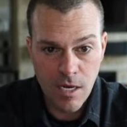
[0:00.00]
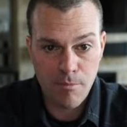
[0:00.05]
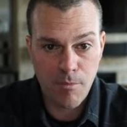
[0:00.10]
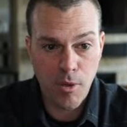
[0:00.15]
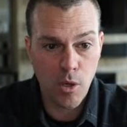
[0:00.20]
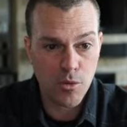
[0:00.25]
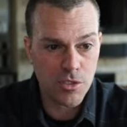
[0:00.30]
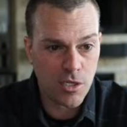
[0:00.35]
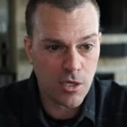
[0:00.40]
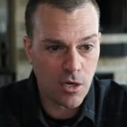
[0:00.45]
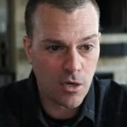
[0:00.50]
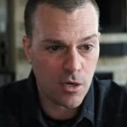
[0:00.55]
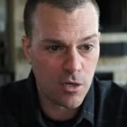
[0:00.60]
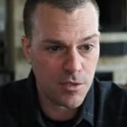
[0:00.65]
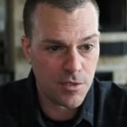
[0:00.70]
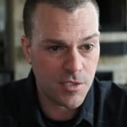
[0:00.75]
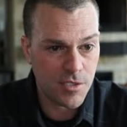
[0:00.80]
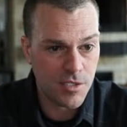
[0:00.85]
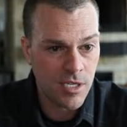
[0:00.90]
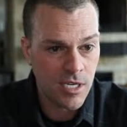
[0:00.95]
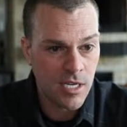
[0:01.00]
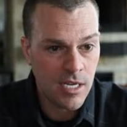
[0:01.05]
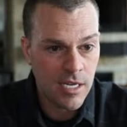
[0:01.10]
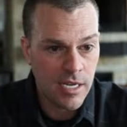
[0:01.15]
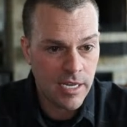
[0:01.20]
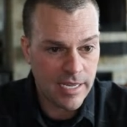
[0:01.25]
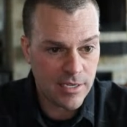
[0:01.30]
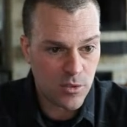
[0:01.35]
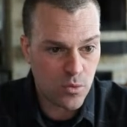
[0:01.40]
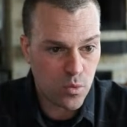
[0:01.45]
postcards
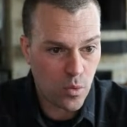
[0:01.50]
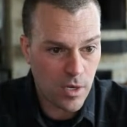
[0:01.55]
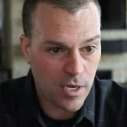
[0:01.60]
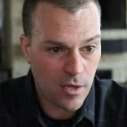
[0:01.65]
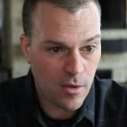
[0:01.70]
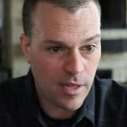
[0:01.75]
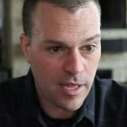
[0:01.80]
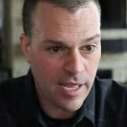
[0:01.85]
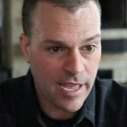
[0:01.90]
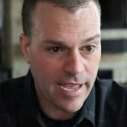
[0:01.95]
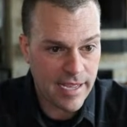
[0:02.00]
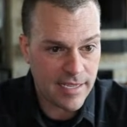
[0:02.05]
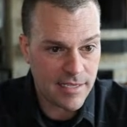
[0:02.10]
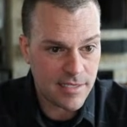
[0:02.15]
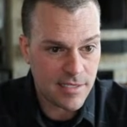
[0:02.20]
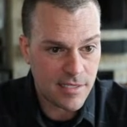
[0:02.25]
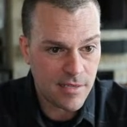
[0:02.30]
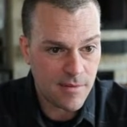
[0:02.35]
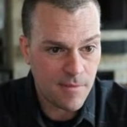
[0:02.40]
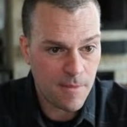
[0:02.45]
as well as